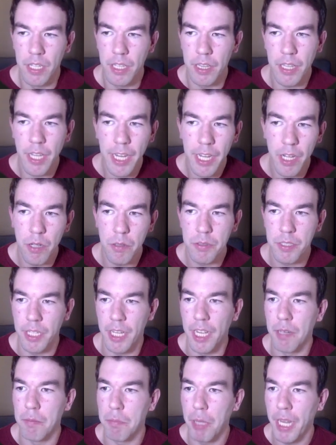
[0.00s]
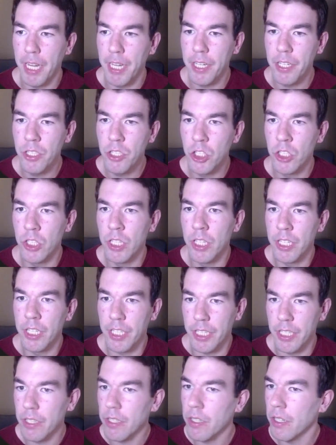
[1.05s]
layout and page
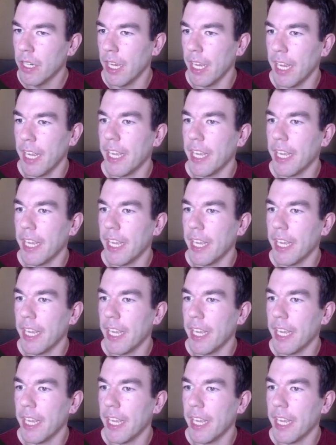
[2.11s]
here,